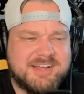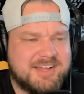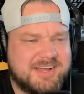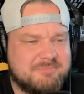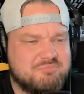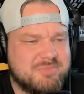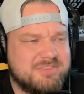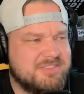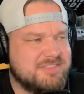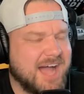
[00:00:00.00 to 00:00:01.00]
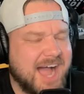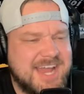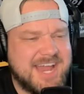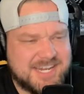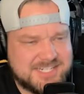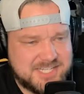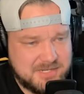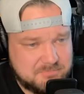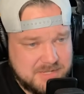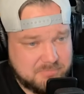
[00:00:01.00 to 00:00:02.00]
uh, nine out of
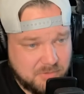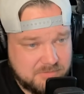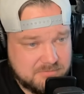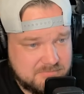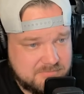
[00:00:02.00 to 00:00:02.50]
10 people